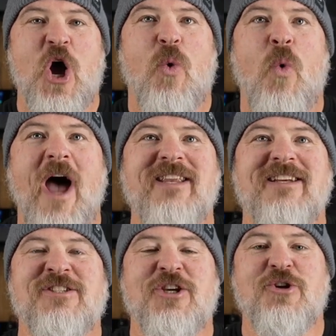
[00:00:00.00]
what
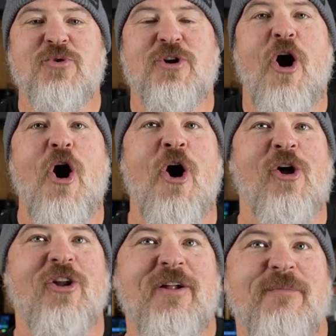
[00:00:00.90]
do you
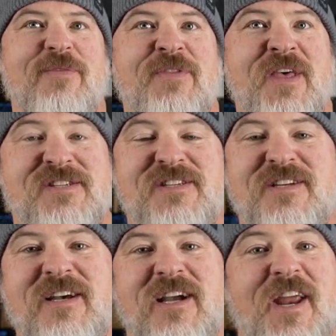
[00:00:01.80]
call this
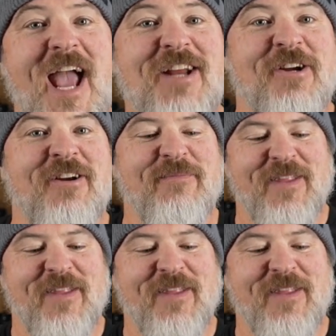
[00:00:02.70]
connector?